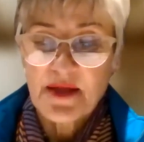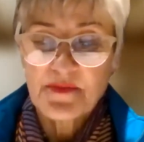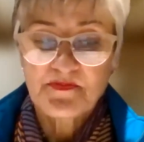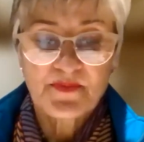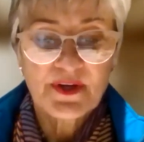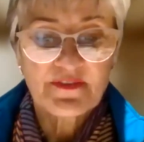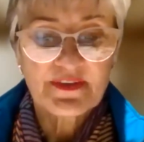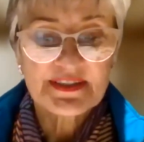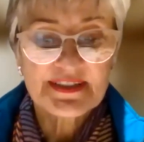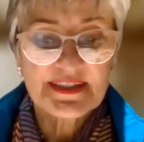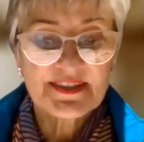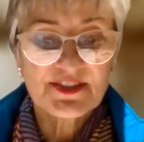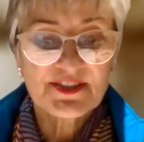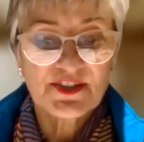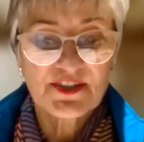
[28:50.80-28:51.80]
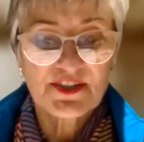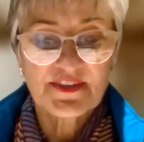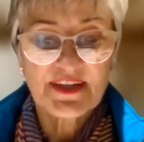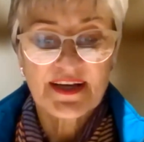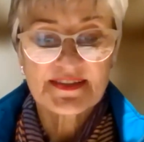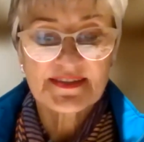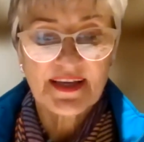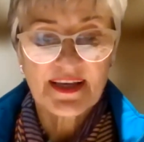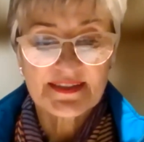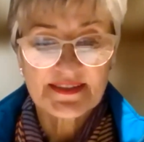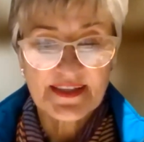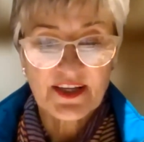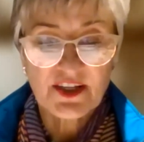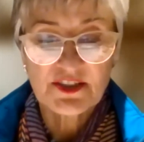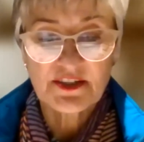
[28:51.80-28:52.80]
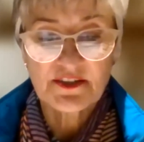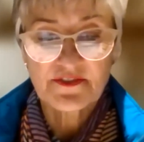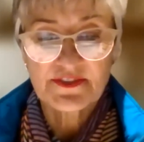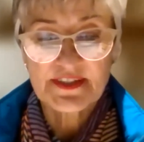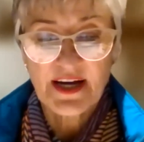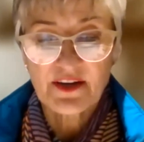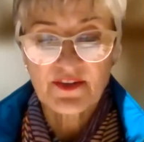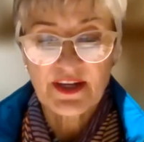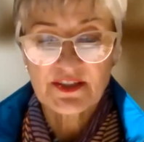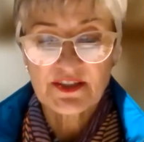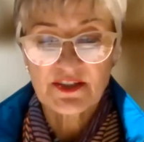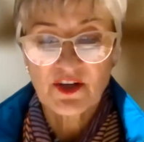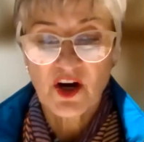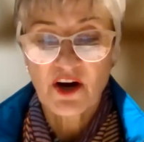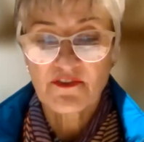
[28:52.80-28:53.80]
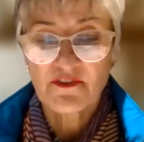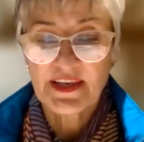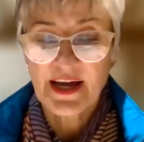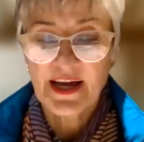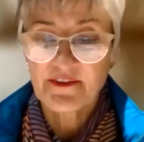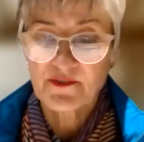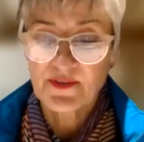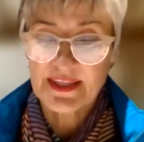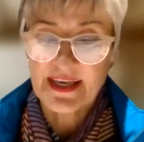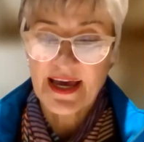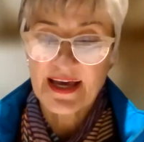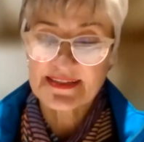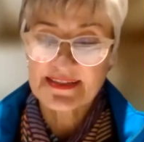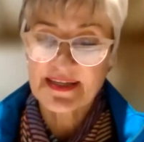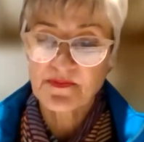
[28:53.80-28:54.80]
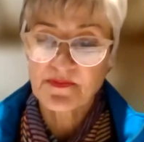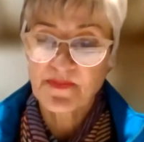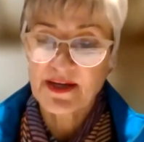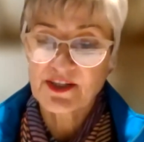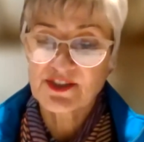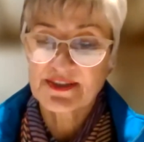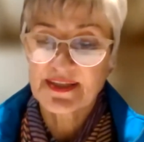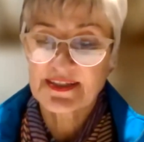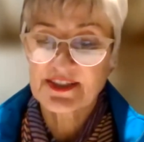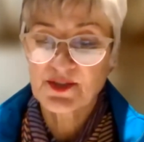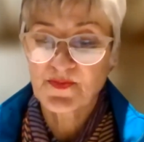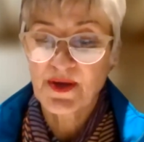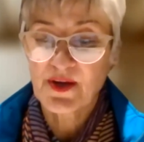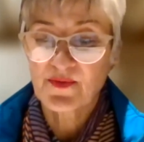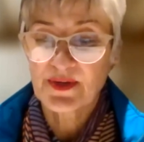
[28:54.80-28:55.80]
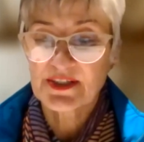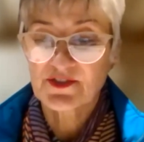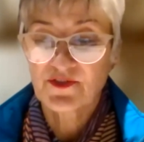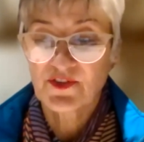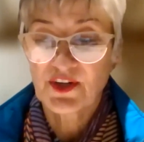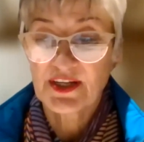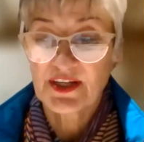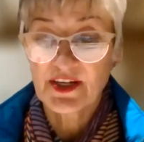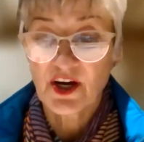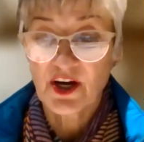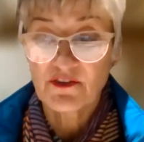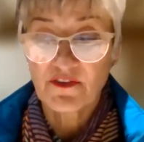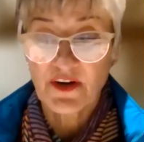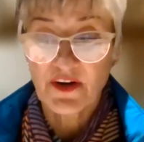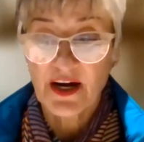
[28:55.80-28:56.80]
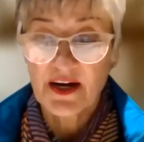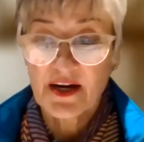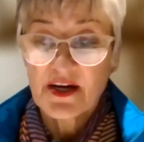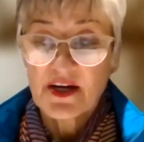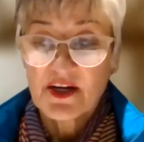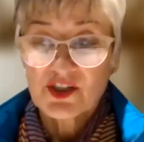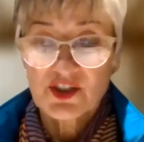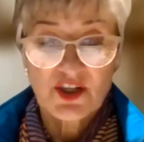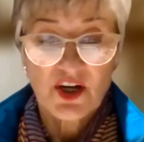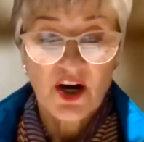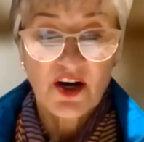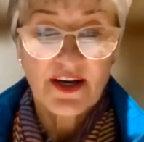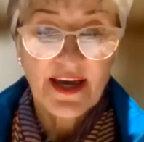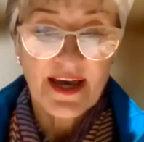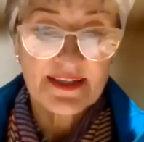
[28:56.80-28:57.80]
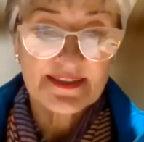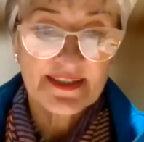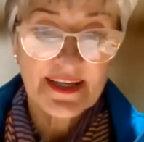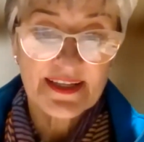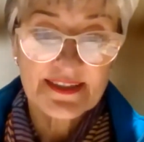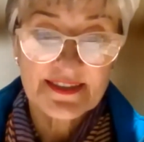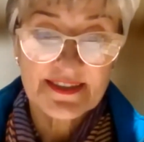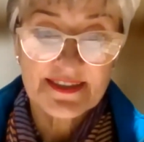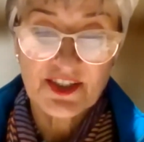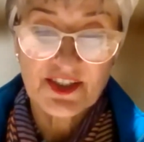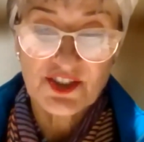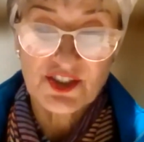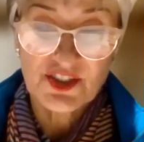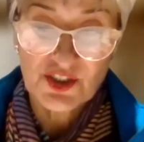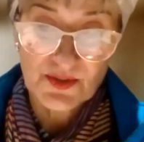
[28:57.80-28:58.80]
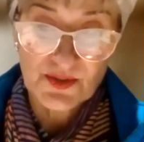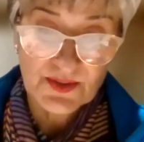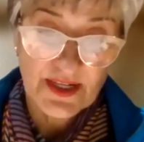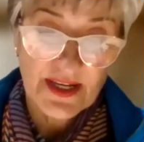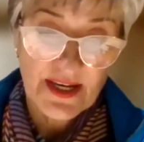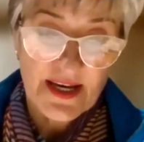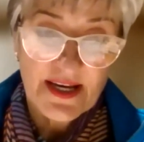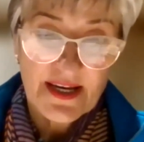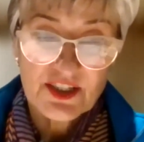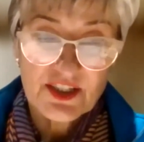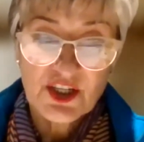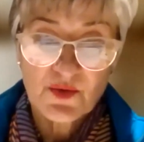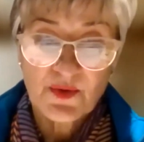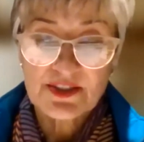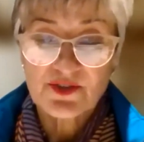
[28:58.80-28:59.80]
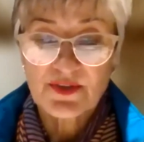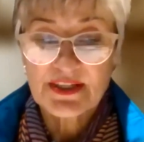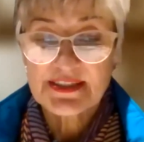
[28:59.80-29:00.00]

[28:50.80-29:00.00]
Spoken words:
and previously served as Executive Director of Life with Cancer and Patient Experience for Innova Shah Cancer Institute. She was